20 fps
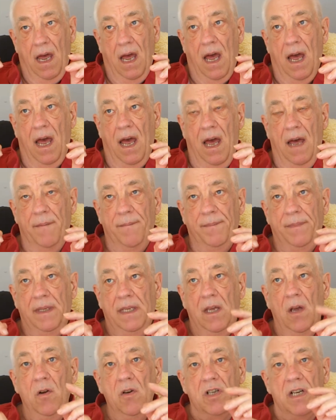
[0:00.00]

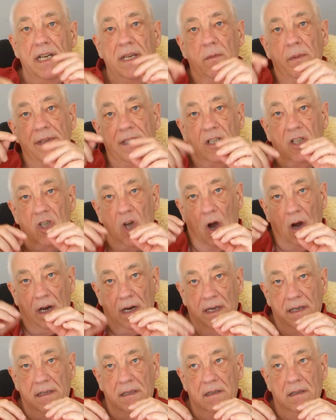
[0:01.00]
usually with
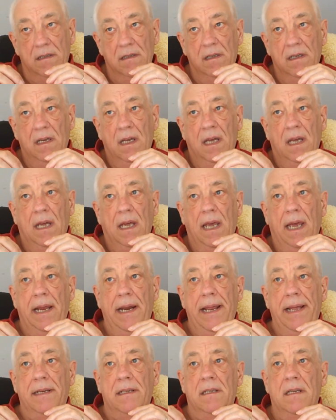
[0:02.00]
chocolate
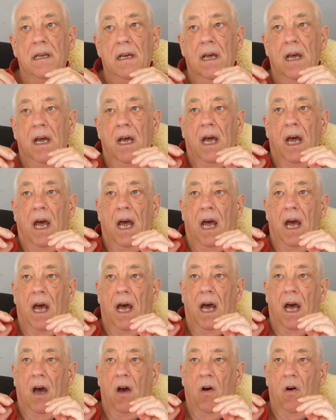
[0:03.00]
in it,
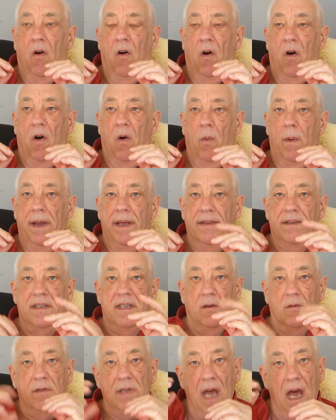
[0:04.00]
or with
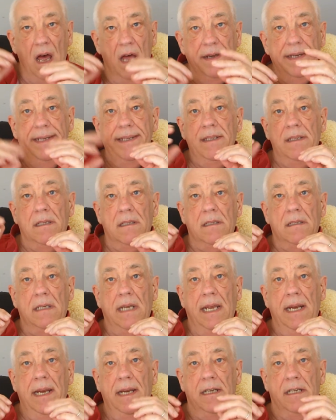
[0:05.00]
sultanas
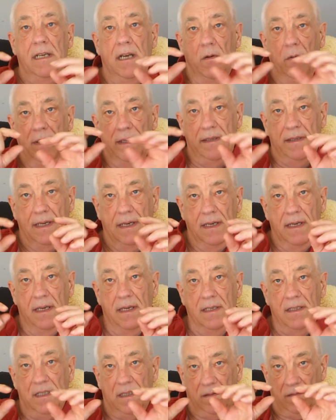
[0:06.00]
in it, you know, with
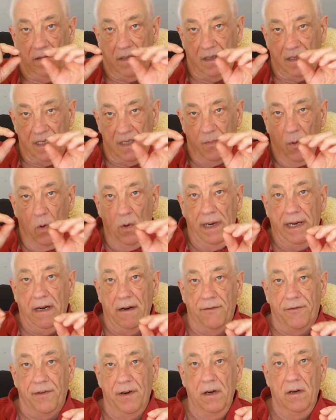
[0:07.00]
their small
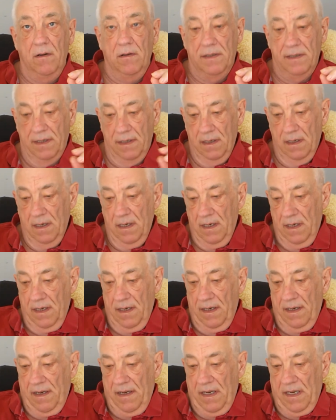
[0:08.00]
little fruit.
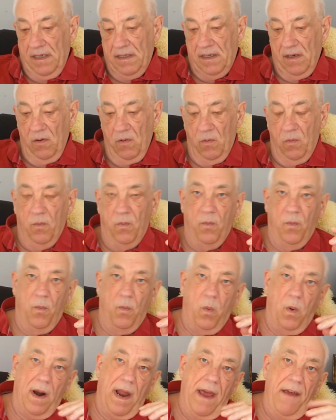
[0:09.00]
So
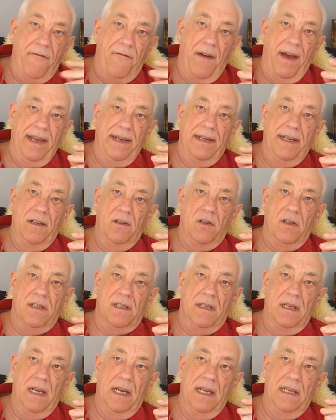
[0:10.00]
what I find
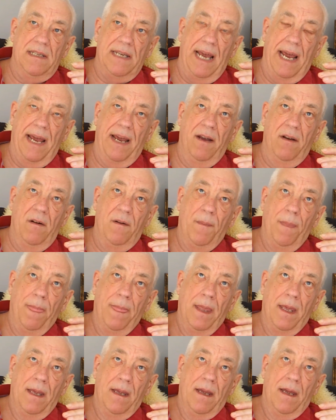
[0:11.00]
interesting is how
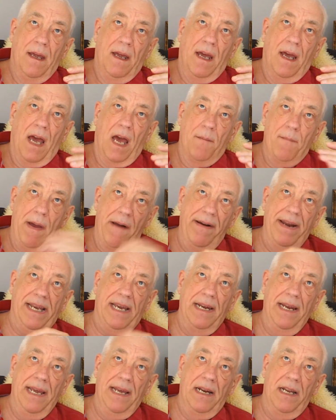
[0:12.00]

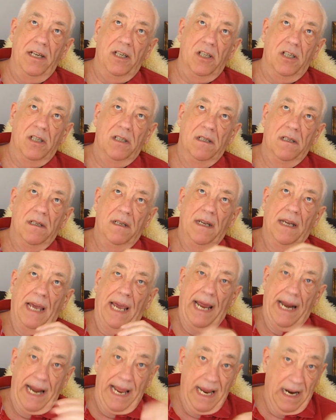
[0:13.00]
American English
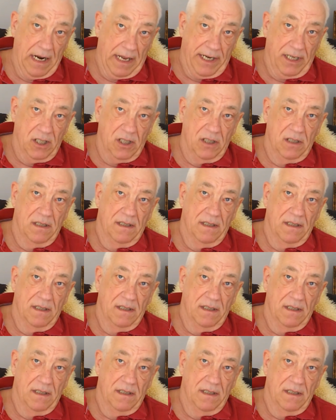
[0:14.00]
in English